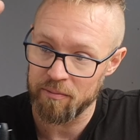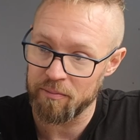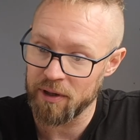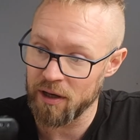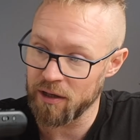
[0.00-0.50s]

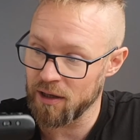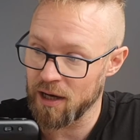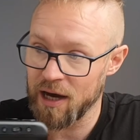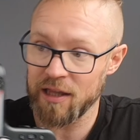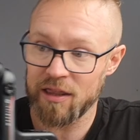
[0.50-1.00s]
but
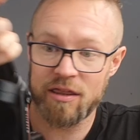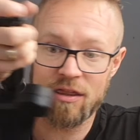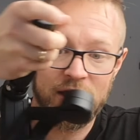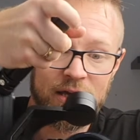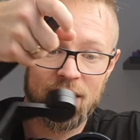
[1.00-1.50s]
I
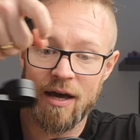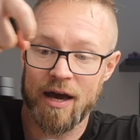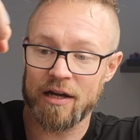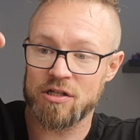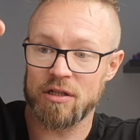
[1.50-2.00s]
think I
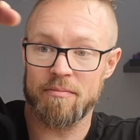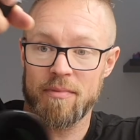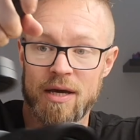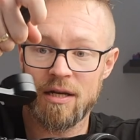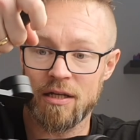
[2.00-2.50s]
actually
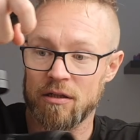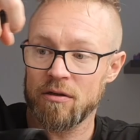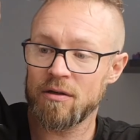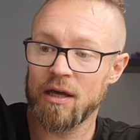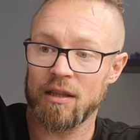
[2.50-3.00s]
made it. Look
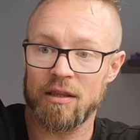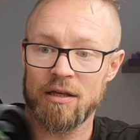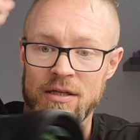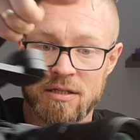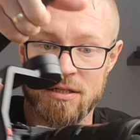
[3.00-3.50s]
at
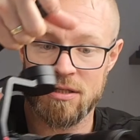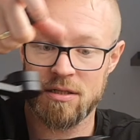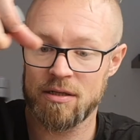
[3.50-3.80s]
this.